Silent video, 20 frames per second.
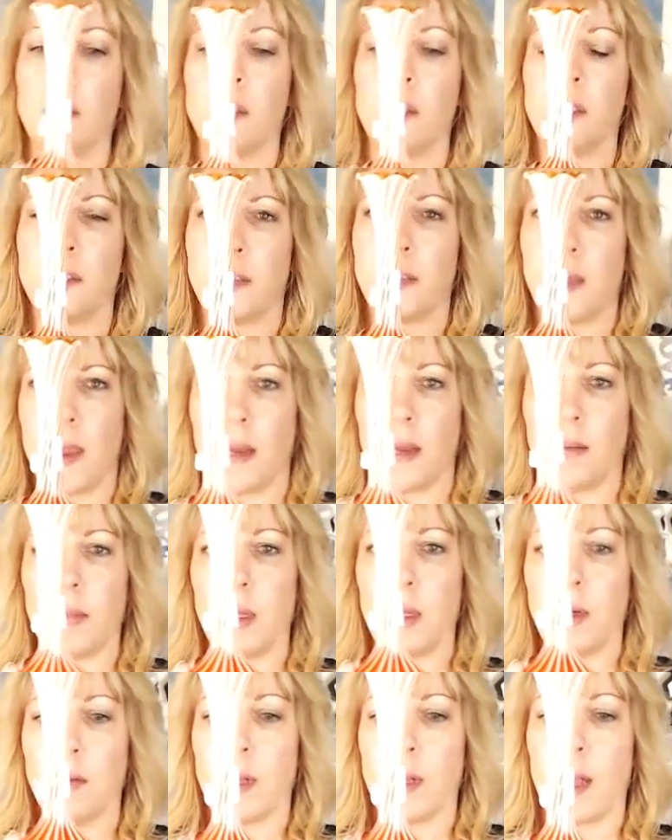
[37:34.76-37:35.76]
it's hand
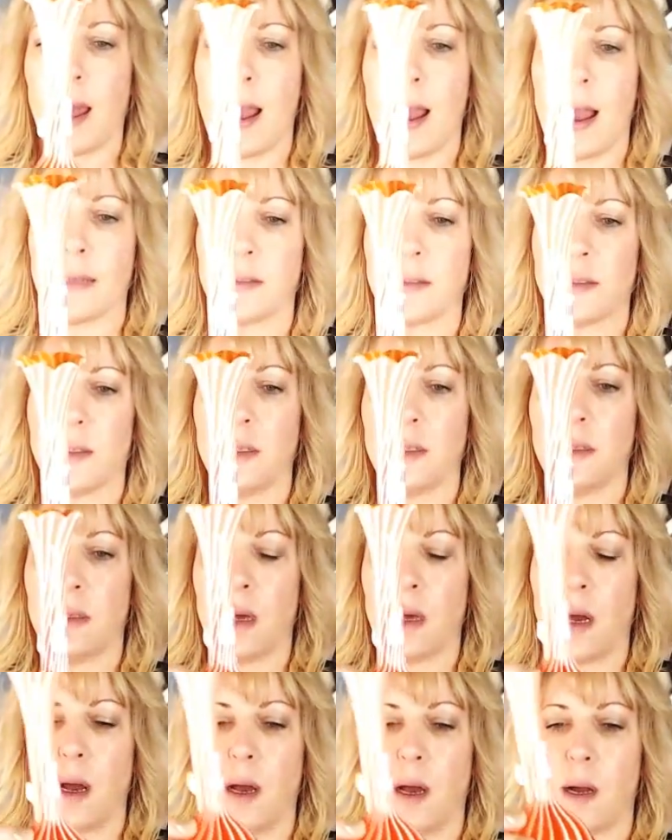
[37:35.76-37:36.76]
blown glass.
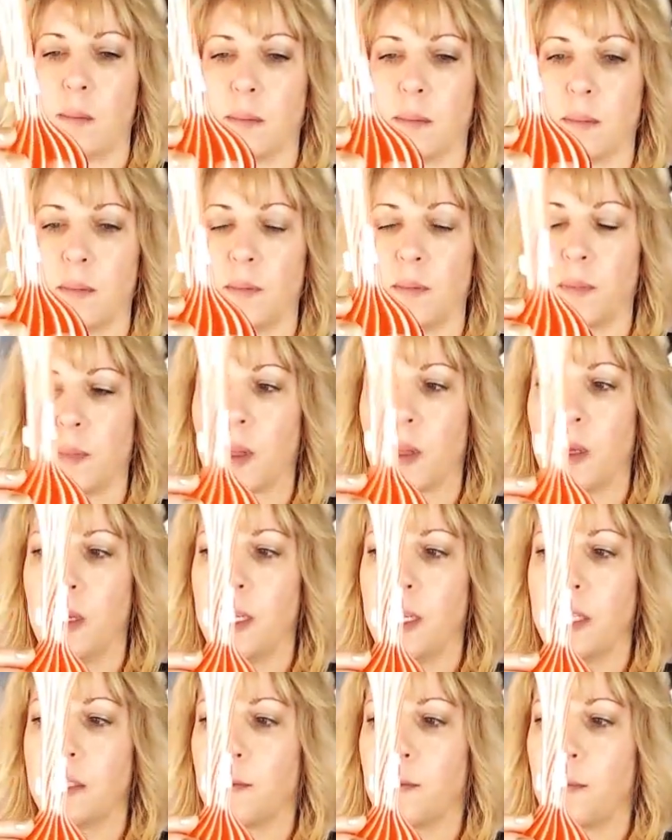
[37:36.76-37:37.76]
Um,
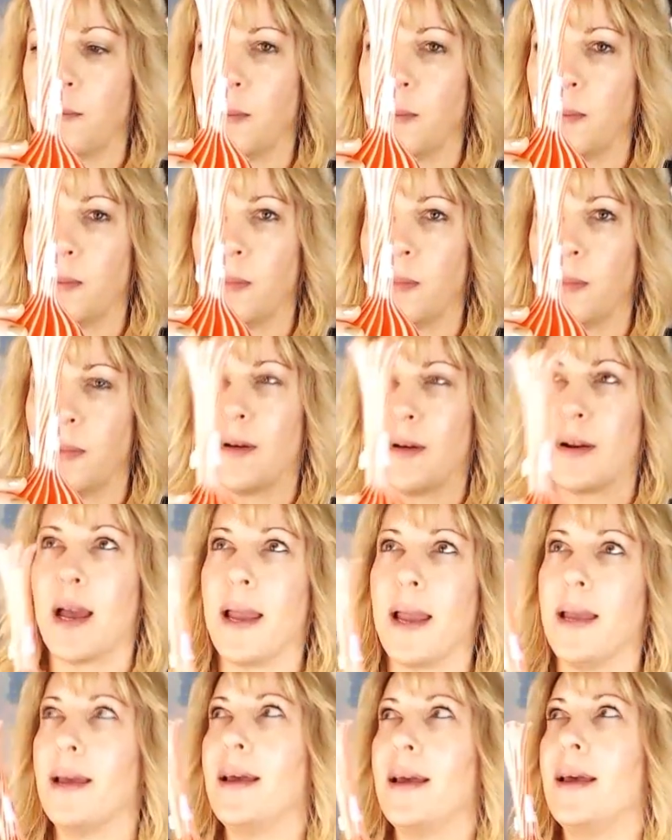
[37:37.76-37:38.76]
it's,
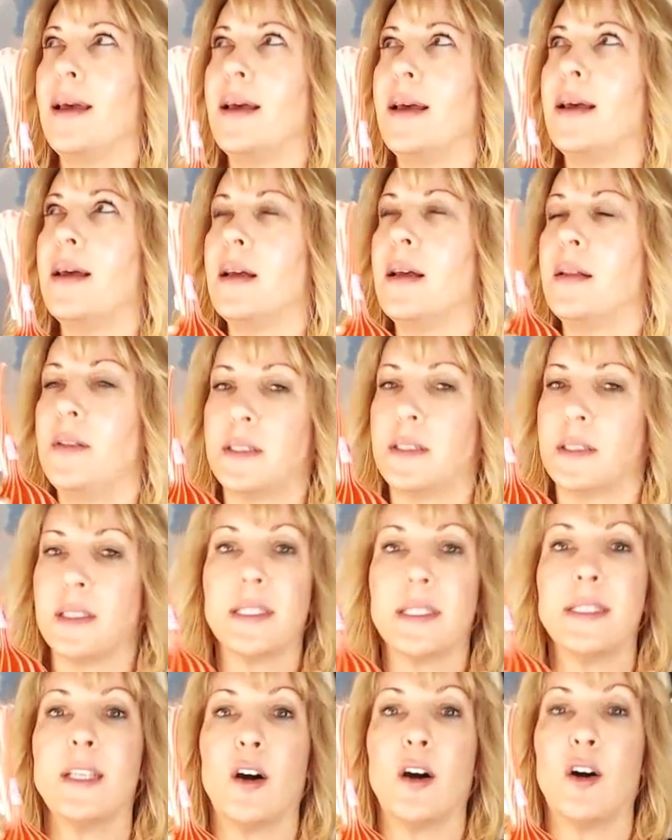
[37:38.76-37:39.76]
okay, this
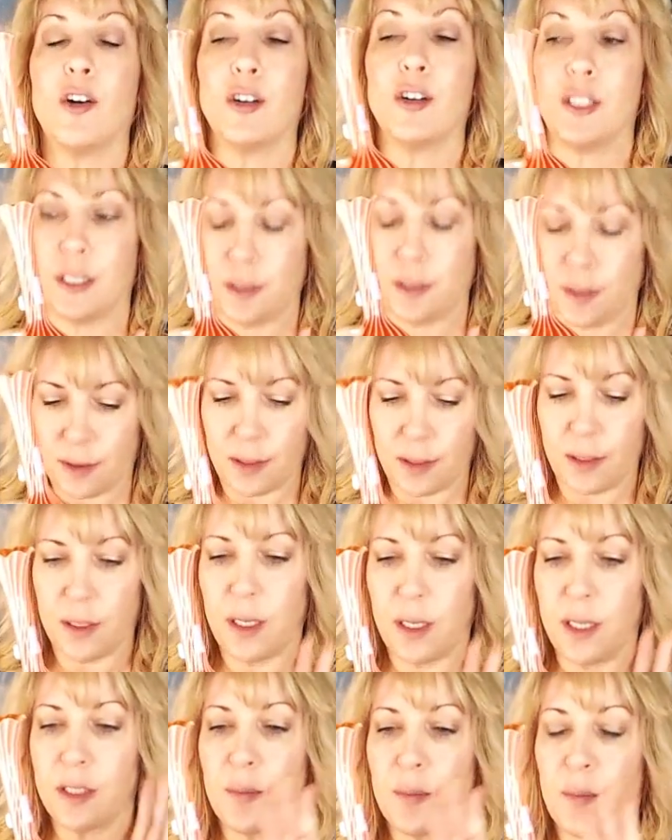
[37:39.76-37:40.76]
isn't the artist.
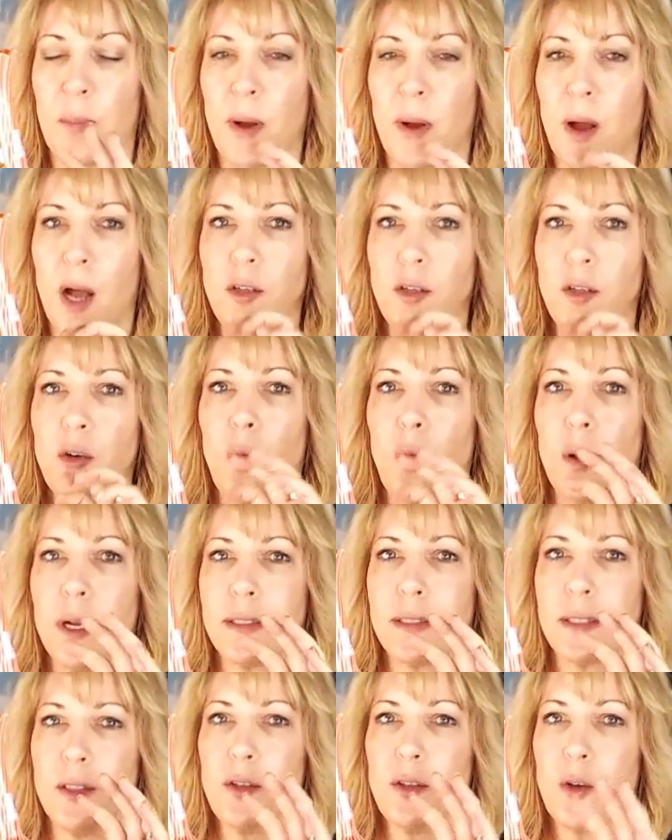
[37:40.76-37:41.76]
It's a Nor
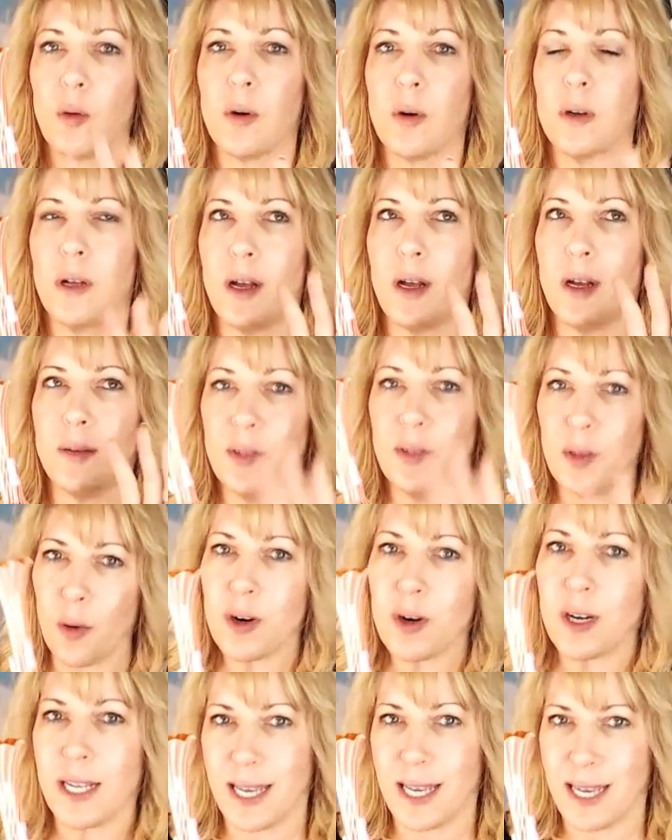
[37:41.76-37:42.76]
it's a Nor uh,
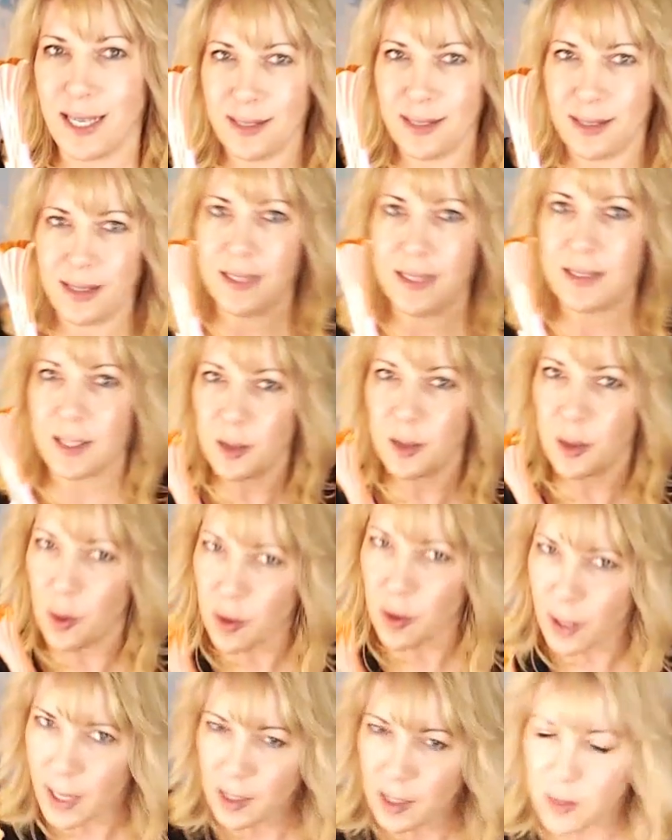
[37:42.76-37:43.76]
Norleans. It's a
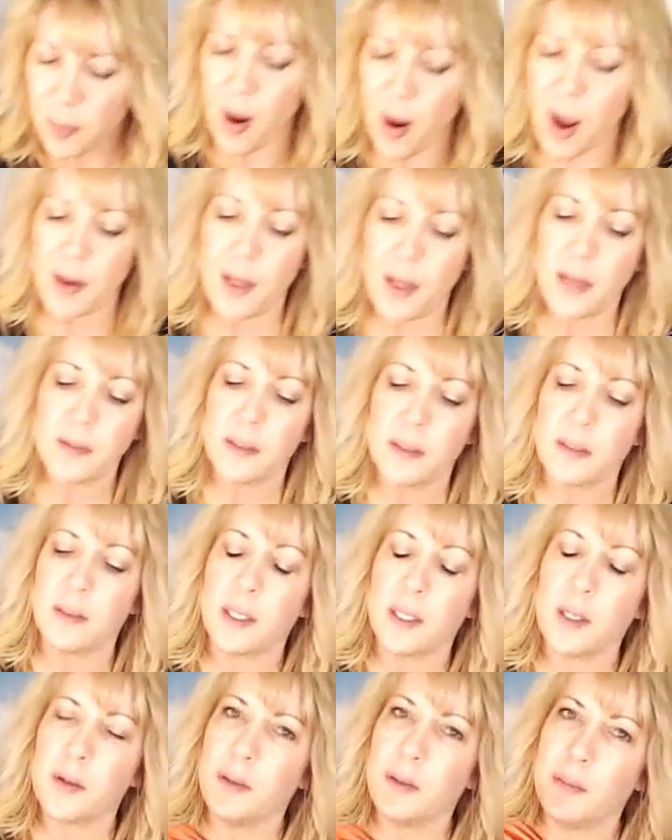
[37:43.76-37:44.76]
Norleans product. The
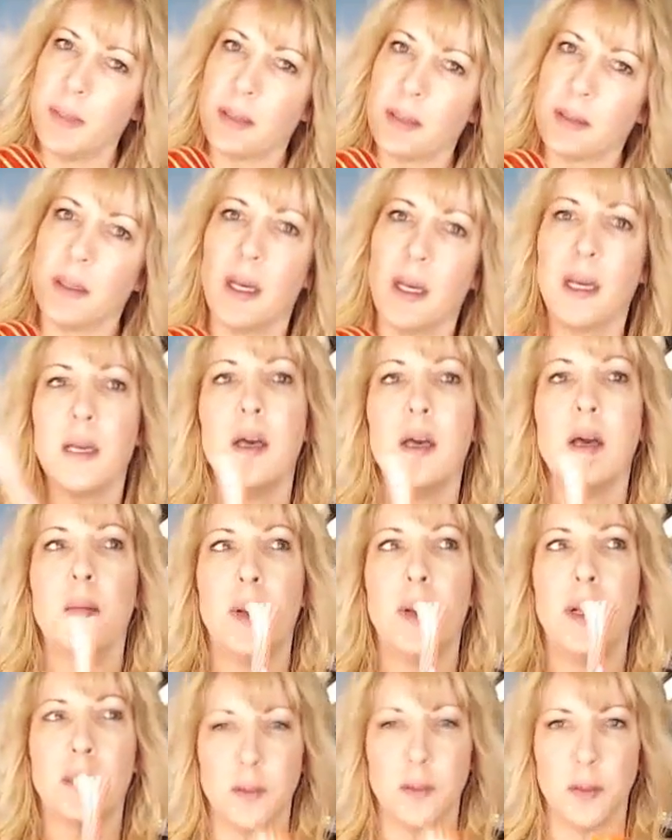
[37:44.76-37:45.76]
sticker is missing,
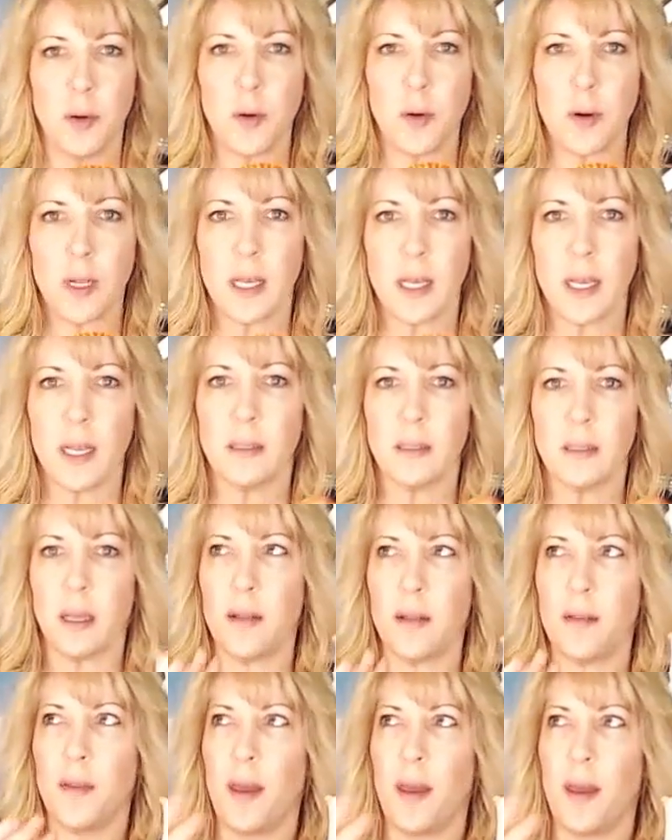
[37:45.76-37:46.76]
but it's Norleans,
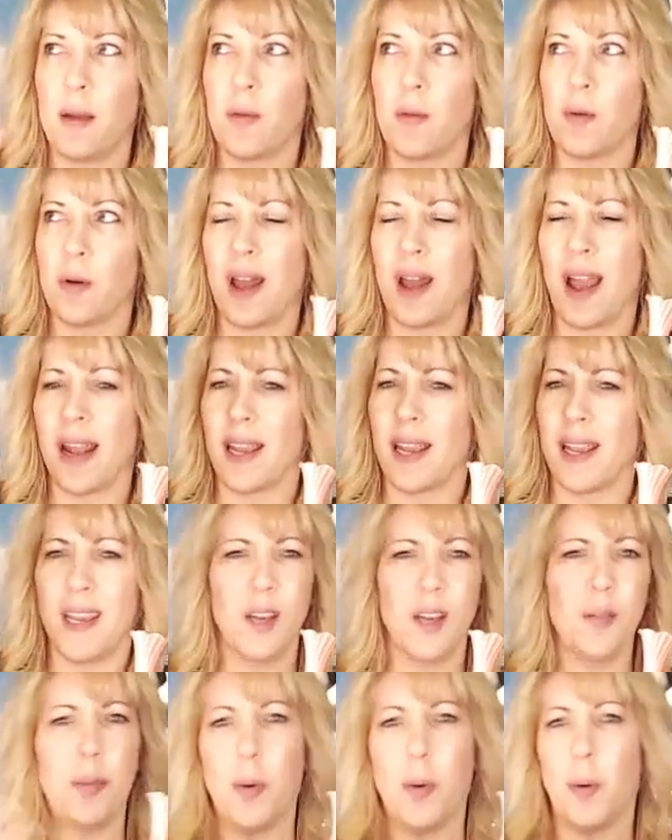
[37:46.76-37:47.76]
and they were like
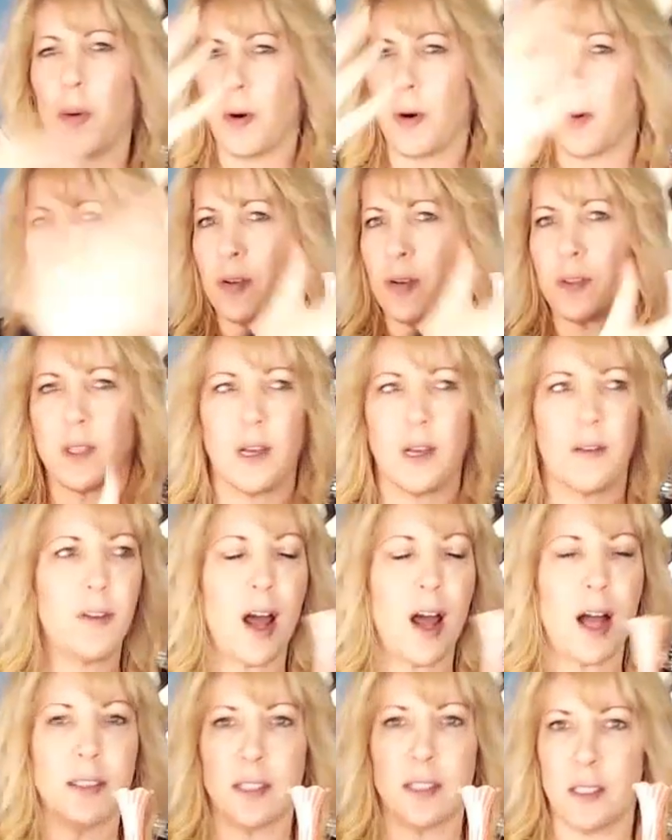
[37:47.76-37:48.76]
importers of
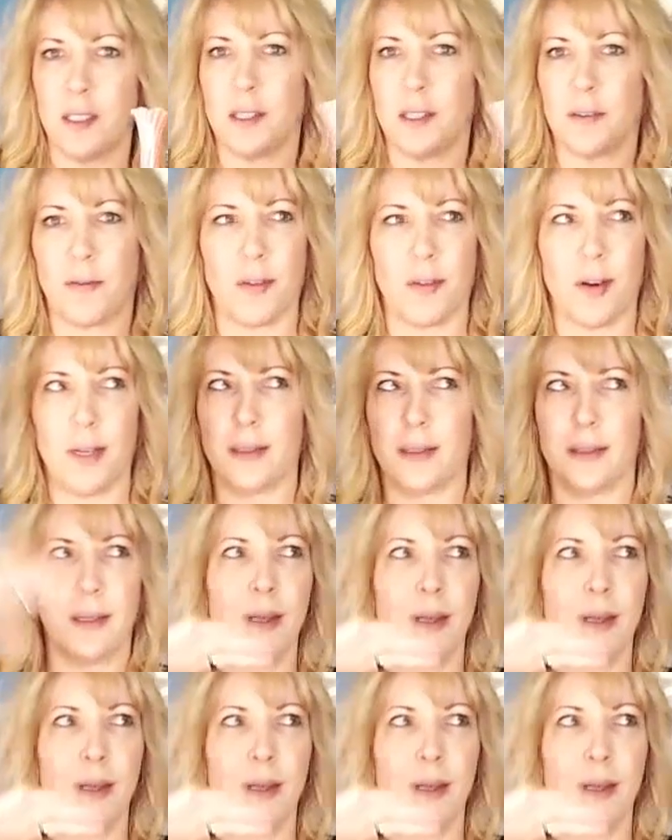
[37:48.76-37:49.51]
lots of different